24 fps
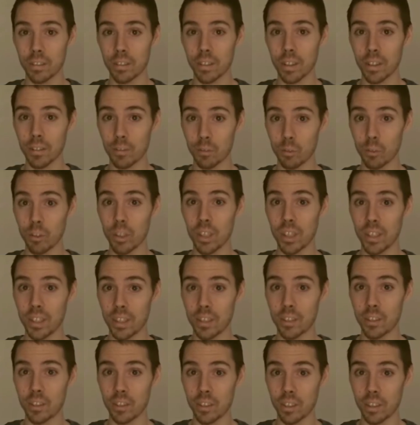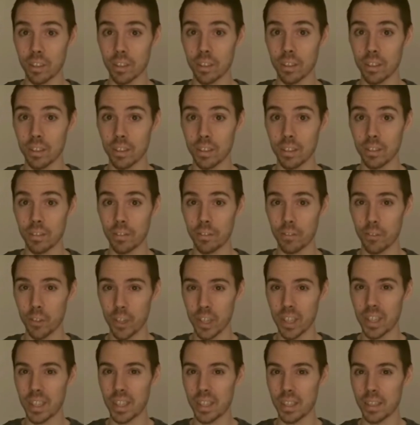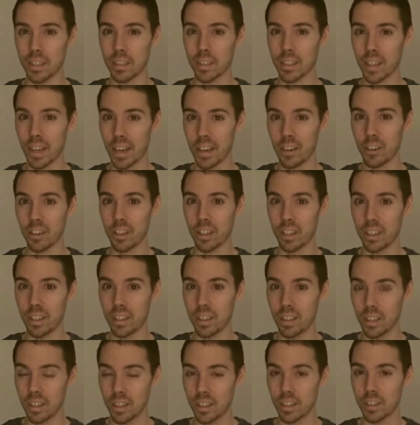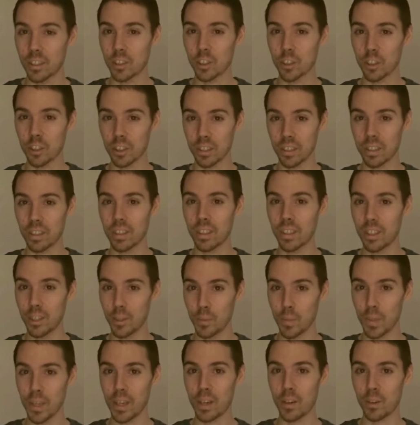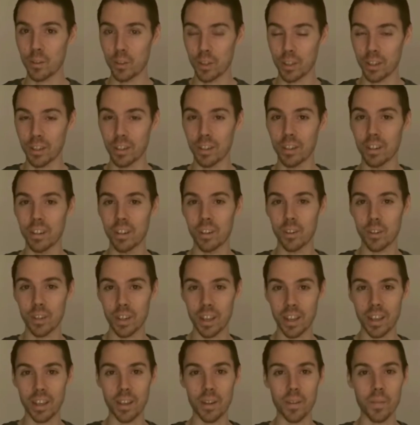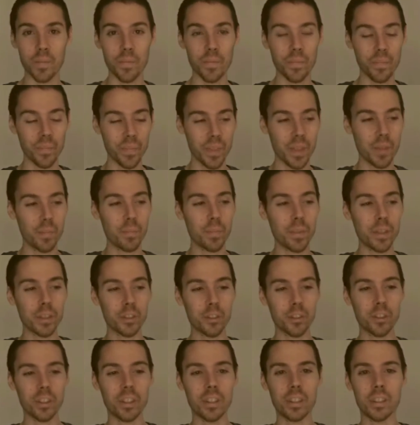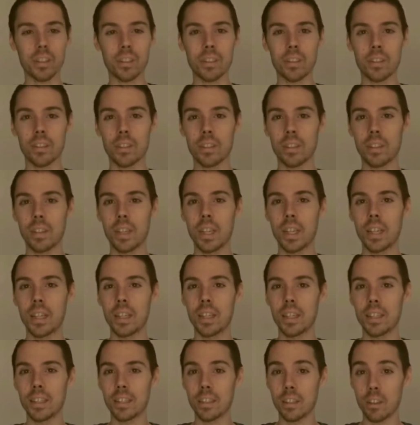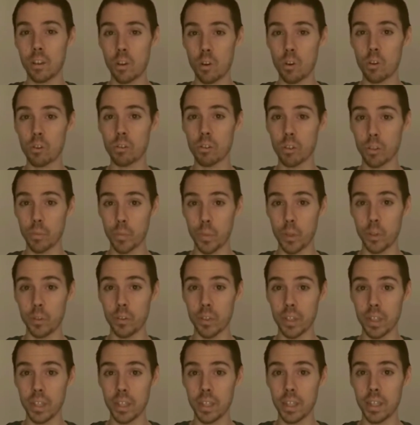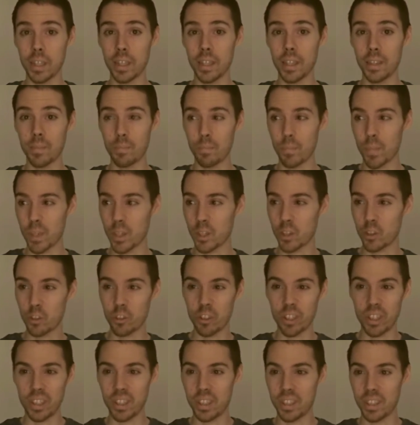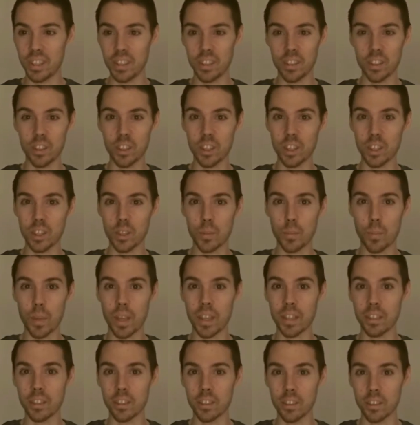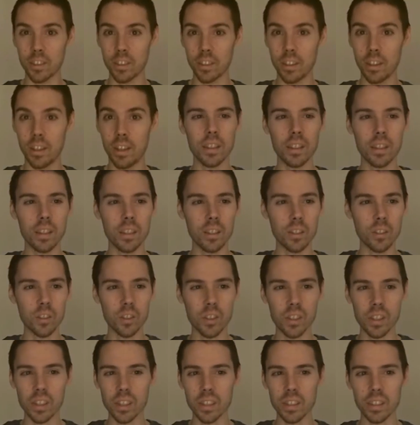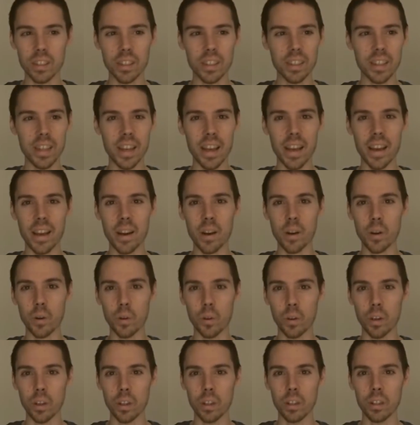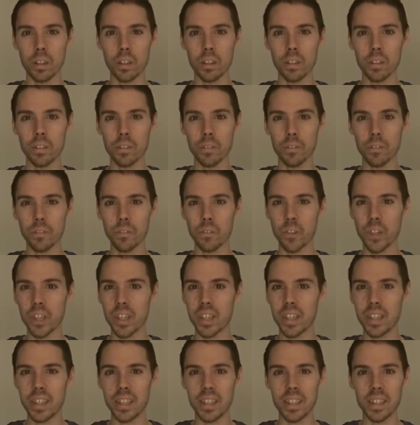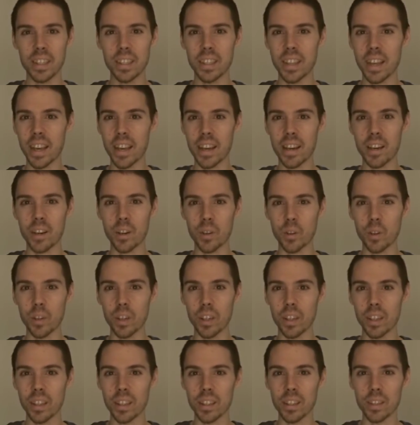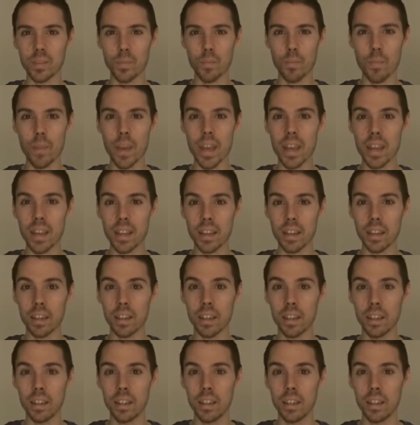Like, really good. Freaky, scary. Just hear me out here. Okay, picture this it's a horror movie, mystery, suspense. There's this town, freaky town, and this man,